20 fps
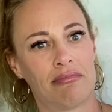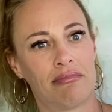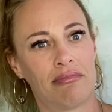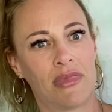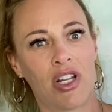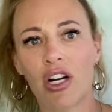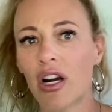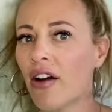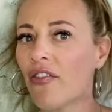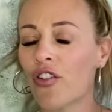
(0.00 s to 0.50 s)

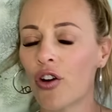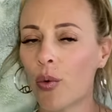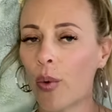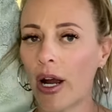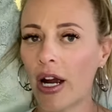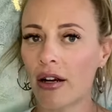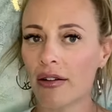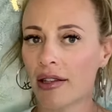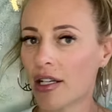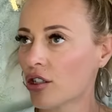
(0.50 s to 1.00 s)
They're
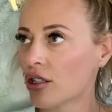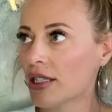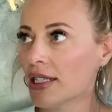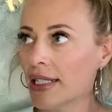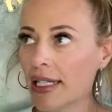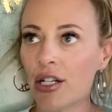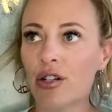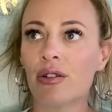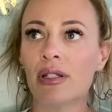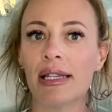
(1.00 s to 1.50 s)
everywhere. They're
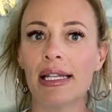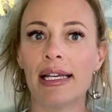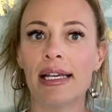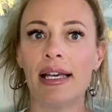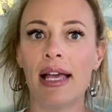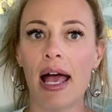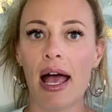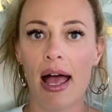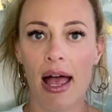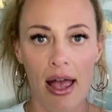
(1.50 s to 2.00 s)

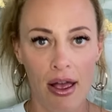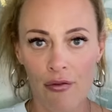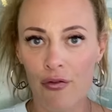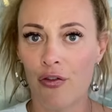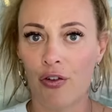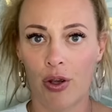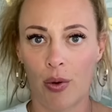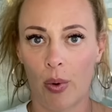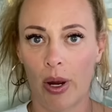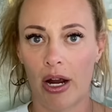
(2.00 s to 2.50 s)
literally
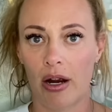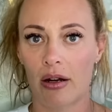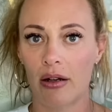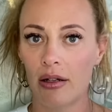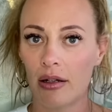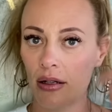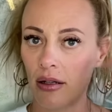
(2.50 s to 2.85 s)
everywhere.